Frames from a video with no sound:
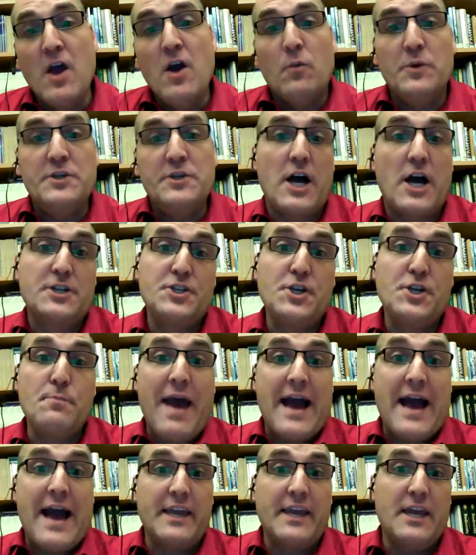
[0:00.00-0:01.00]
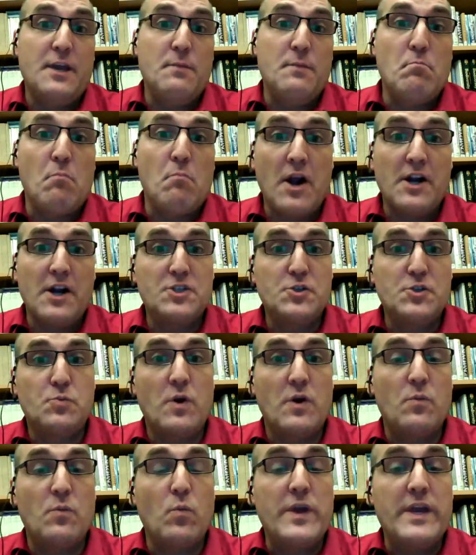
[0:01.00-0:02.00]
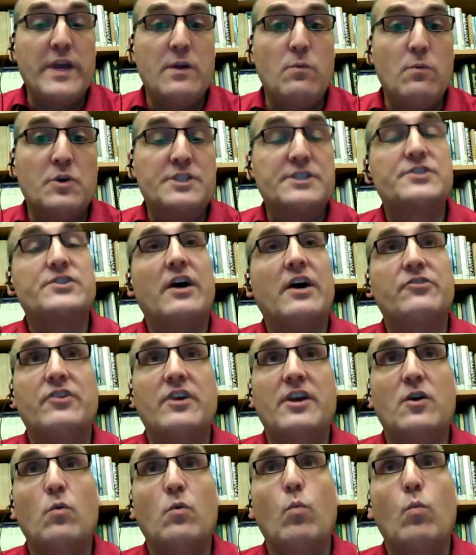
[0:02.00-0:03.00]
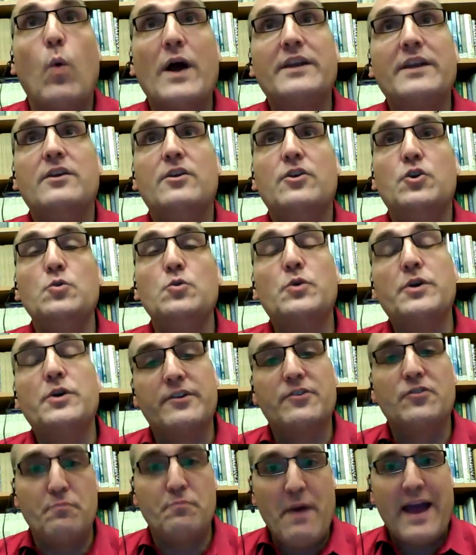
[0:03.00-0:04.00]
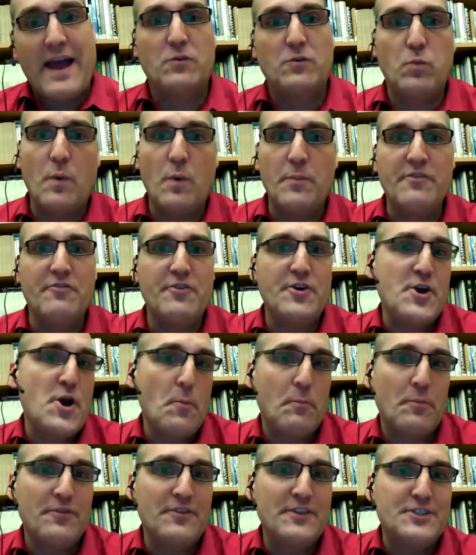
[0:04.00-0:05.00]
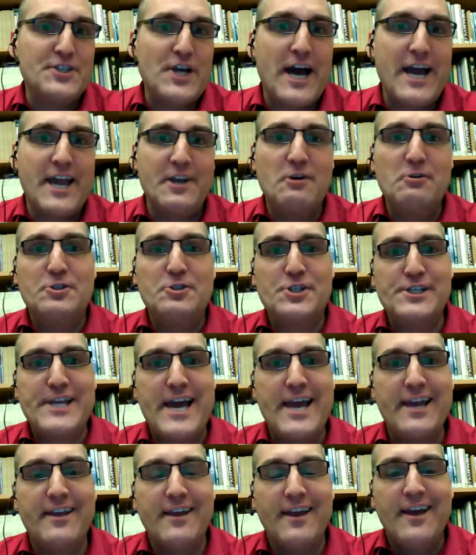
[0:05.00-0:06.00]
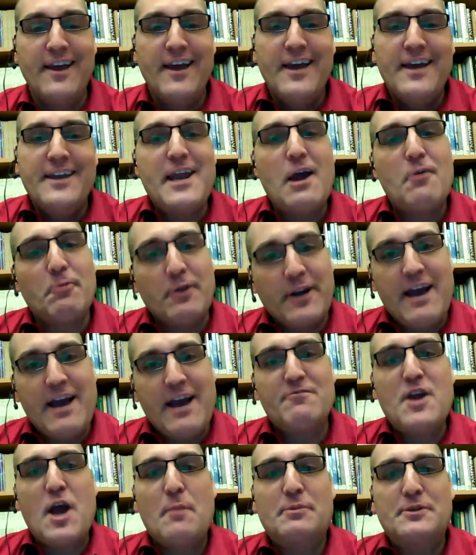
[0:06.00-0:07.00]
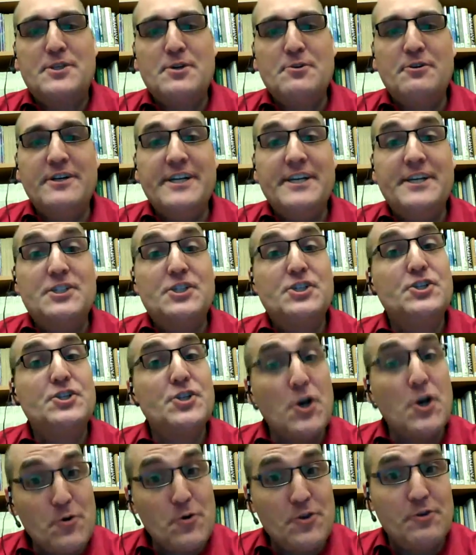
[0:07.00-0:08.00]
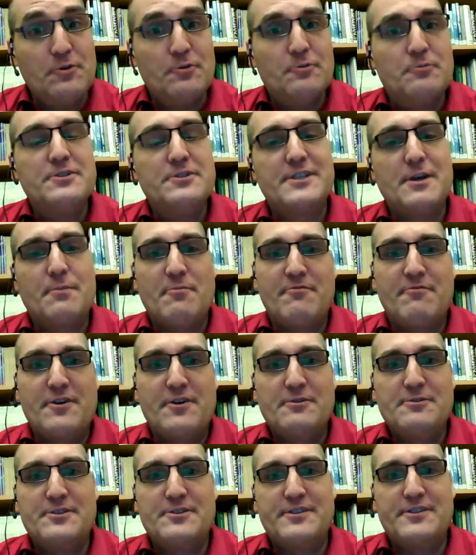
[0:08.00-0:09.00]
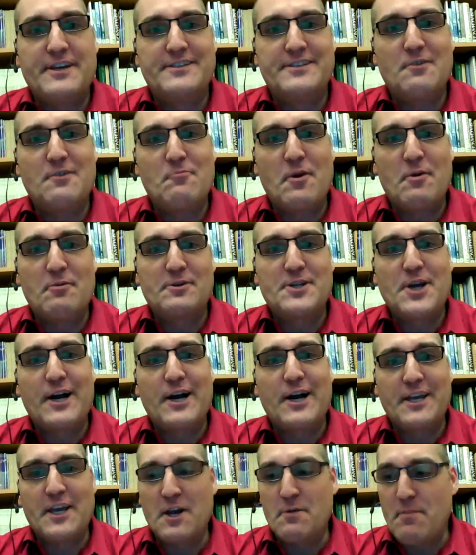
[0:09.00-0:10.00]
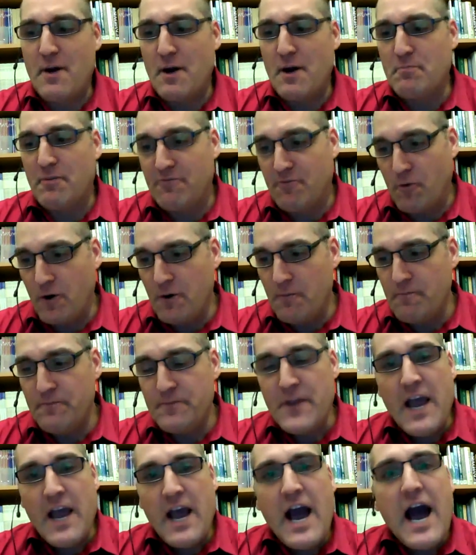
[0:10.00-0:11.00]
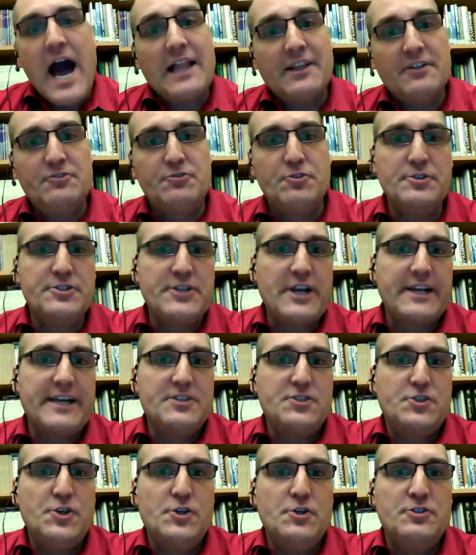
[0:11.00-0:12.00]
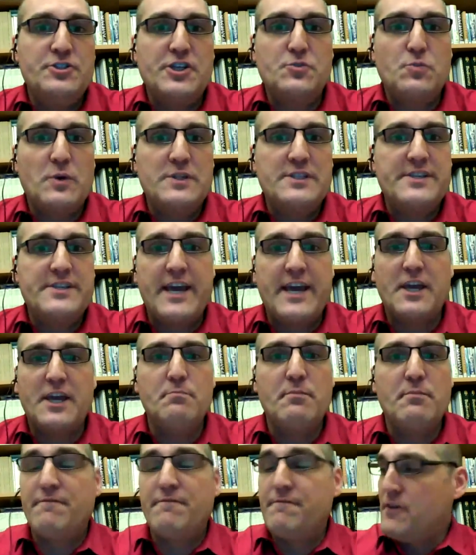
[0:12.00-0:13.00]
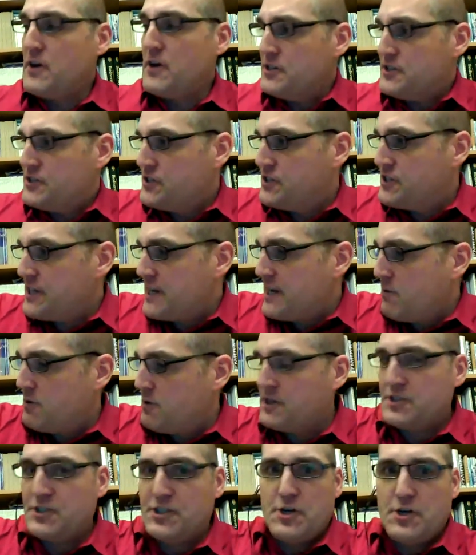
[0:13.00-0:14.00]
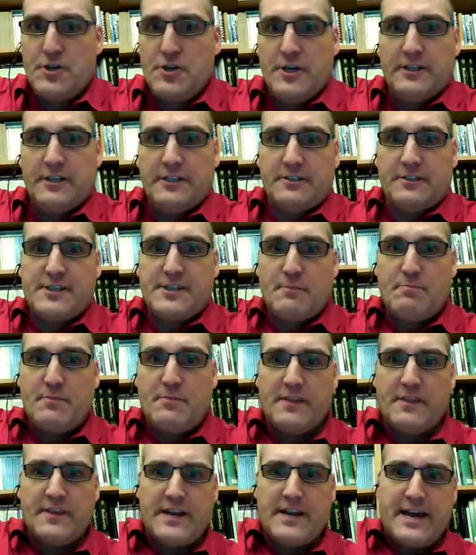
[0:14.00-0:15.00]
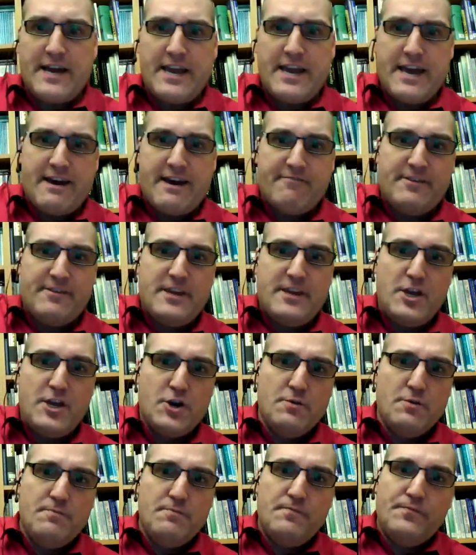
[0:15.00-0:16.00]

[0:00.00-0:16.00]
We talked to you back in March when we were discussing what you could expect when we reopened the giant ocean tank. Now we're going to have the opportunity to show you some of those things that we were talking about before. I'll introduce our guest to you in just one second, but first I want to show you a little something that I have here.